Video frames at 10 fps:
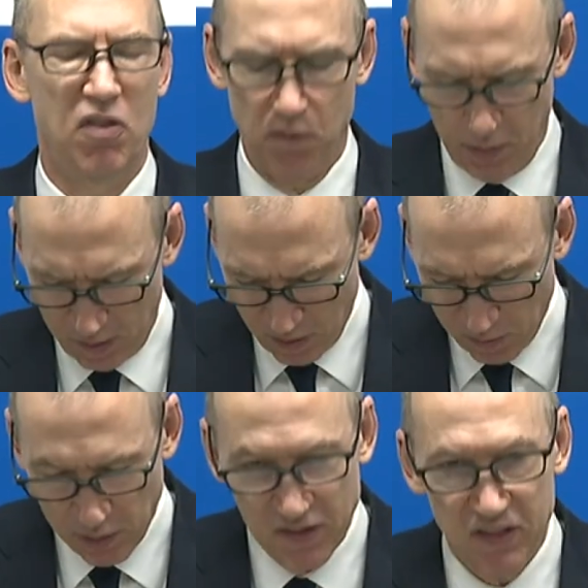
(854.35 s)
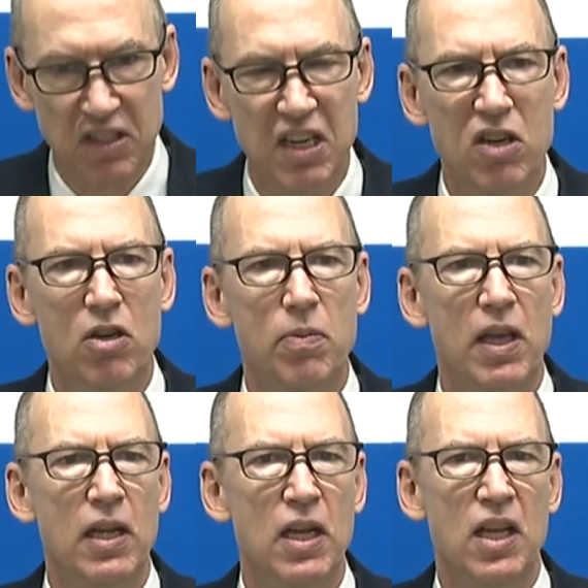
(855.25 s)
displays continue to
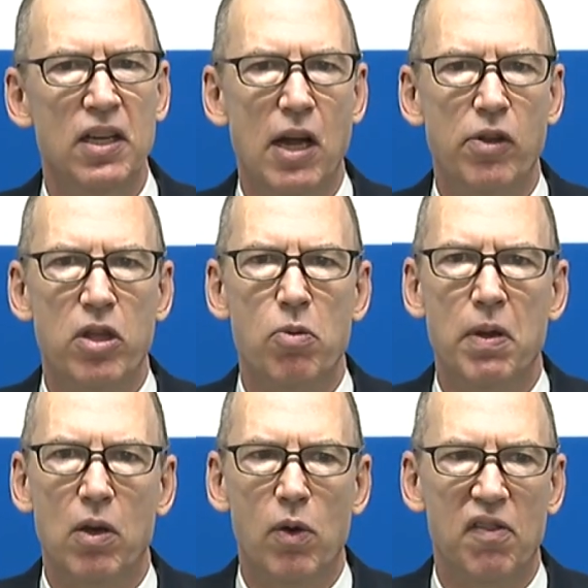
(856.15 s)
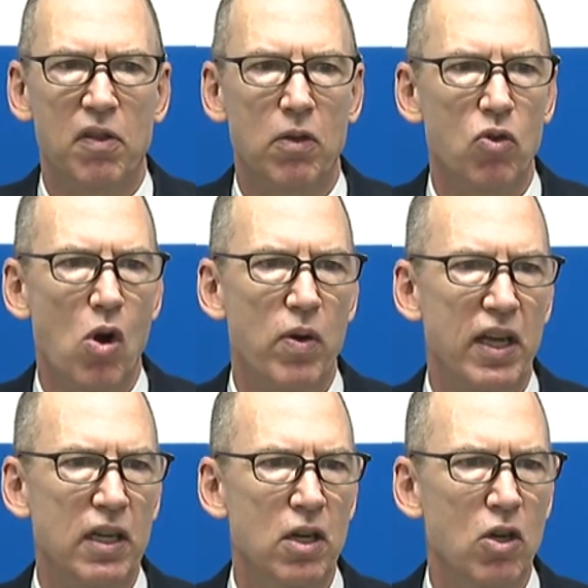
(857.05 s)
be not only ubiquitous and
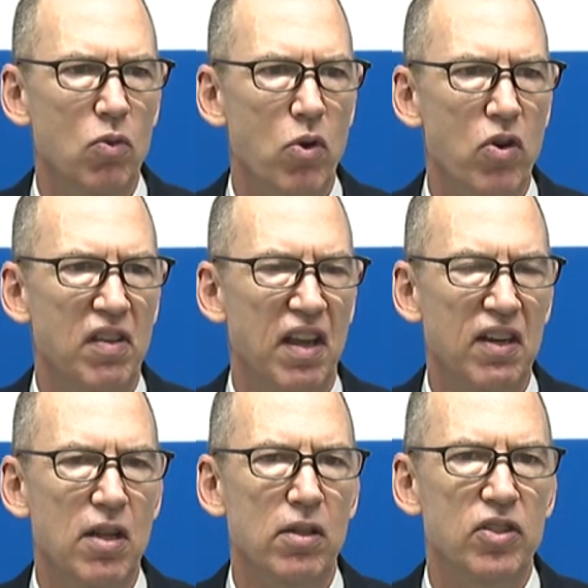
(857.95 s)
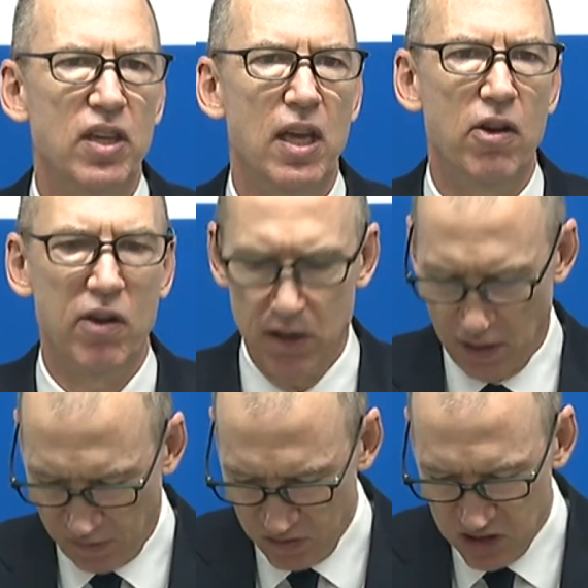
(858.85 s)
growing, we're in a technology area
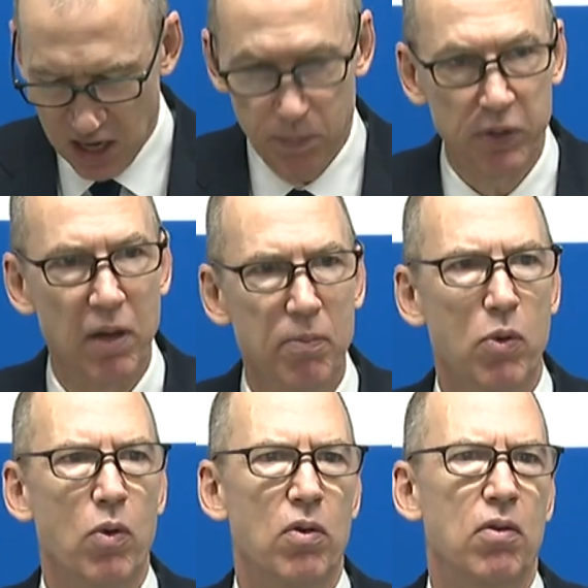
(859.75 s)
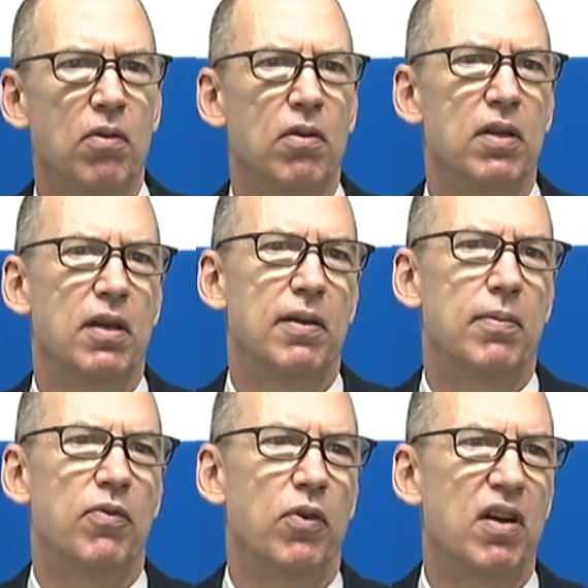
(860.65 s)
that's deeply important
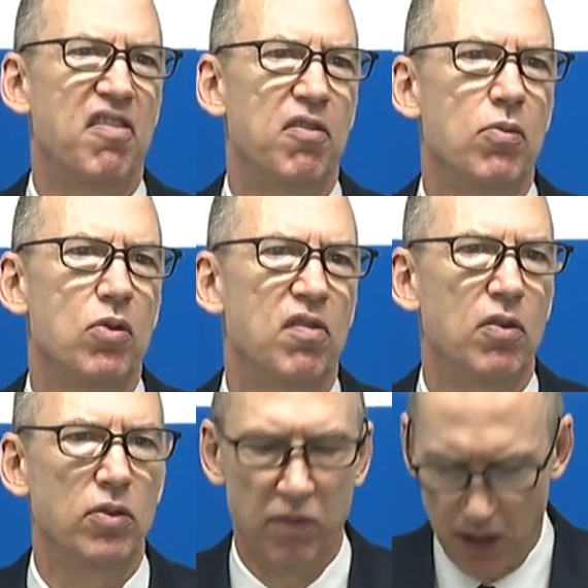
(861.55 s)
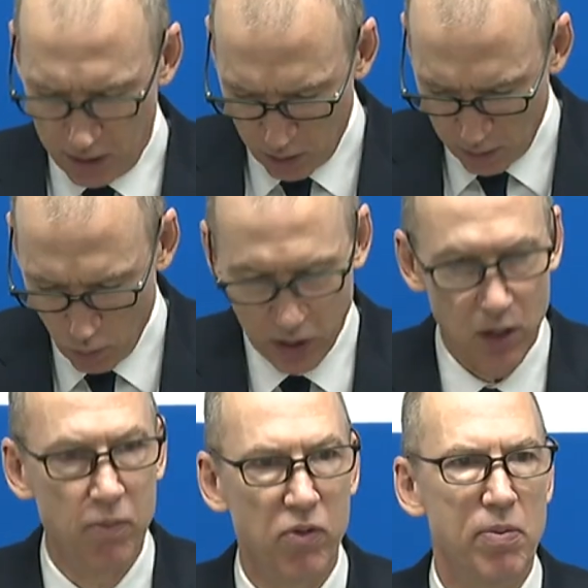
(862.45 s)
for customer and social value, and we can
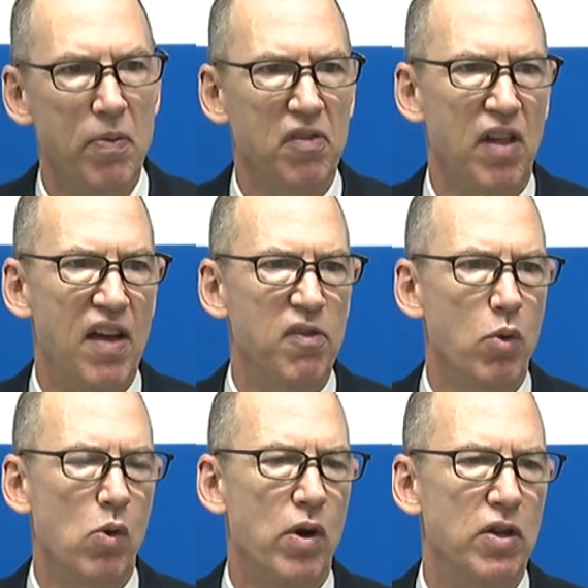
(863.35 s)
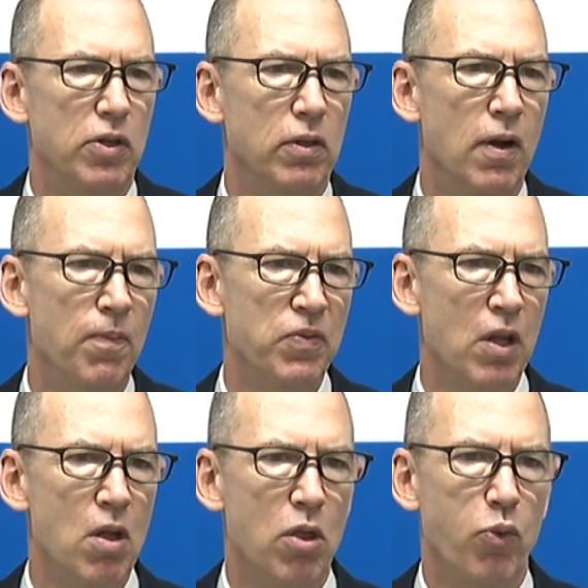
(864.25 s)
improve people's lives, and we're going to.
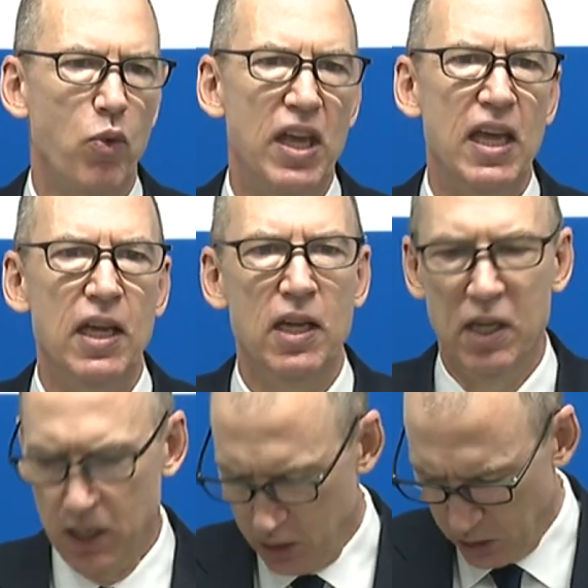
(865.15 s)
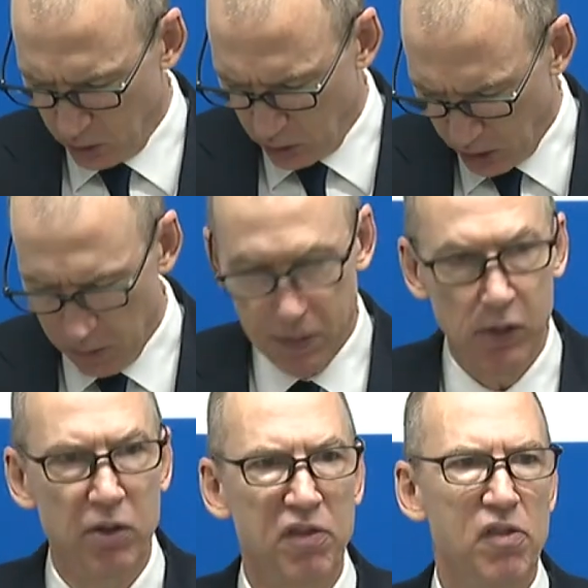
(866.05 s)
Three key
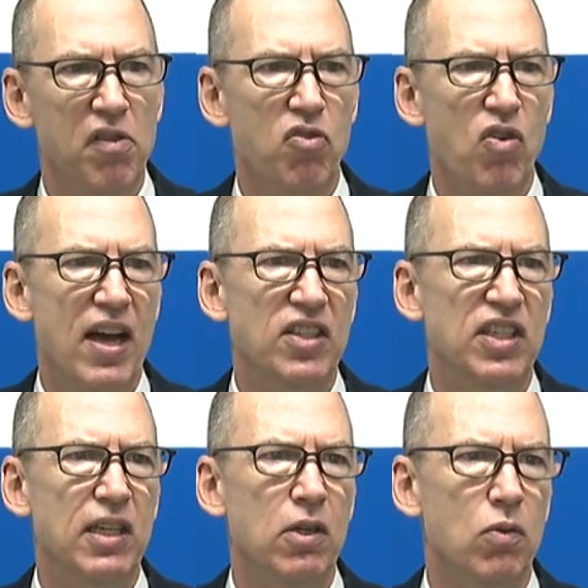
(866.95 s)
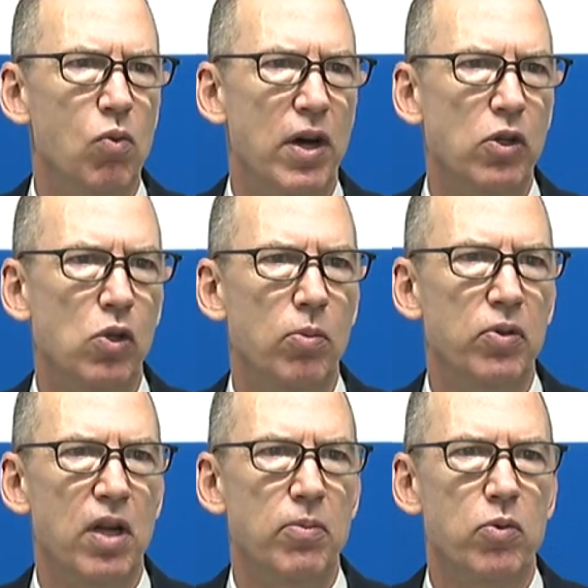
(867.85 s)
pillars of the strategy: one, global
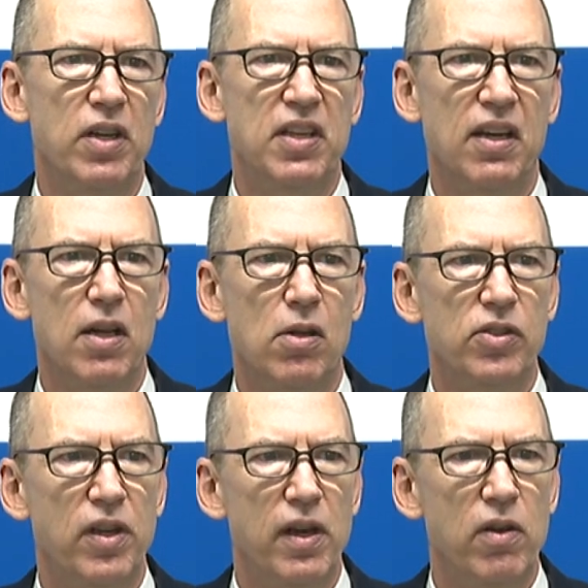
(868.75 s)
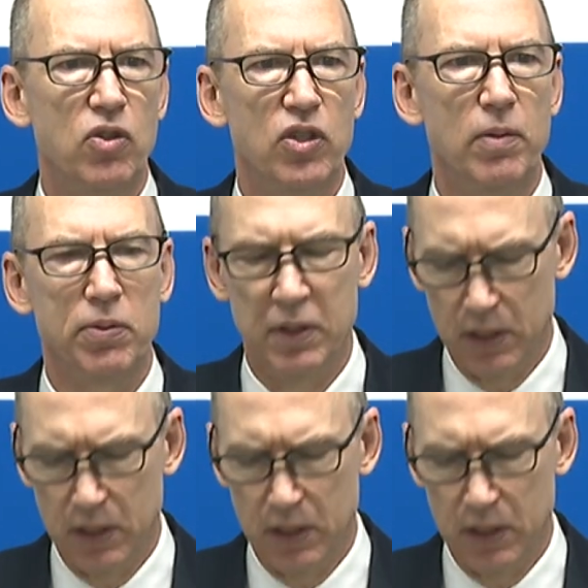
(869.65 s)
number one technology leadership.